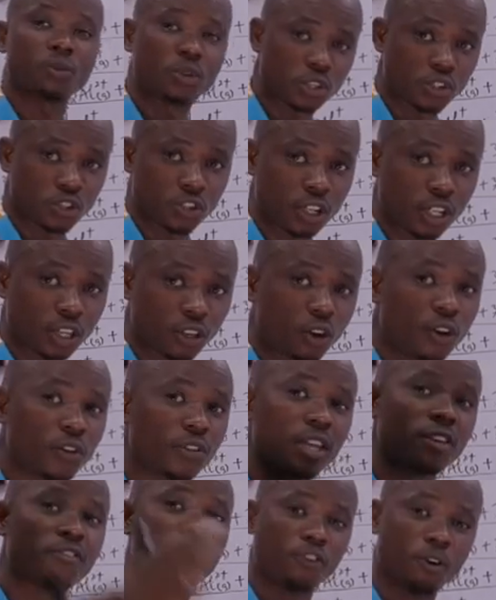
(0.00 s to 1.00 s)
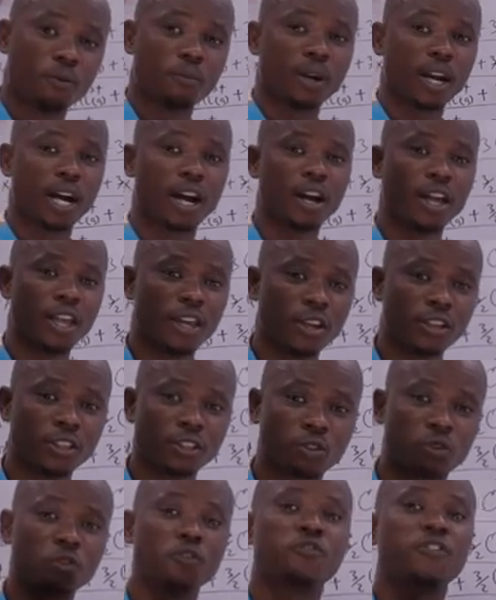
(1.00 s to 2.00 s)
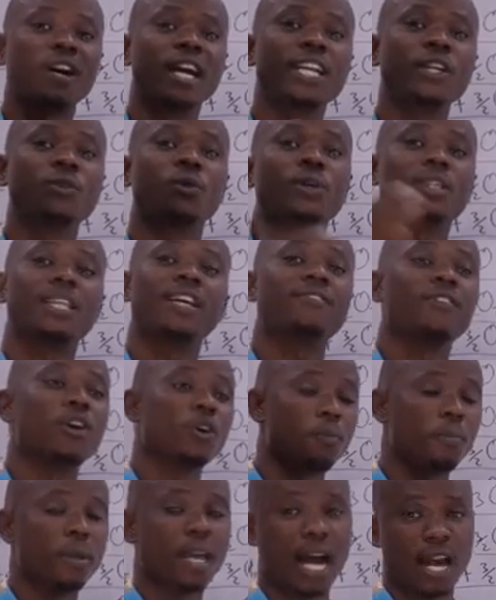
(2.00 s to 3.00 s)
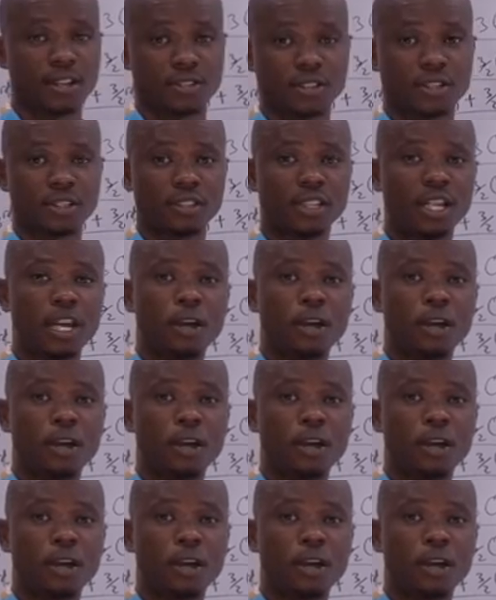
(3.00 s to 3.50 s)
question or the formula to find whatever will be asked.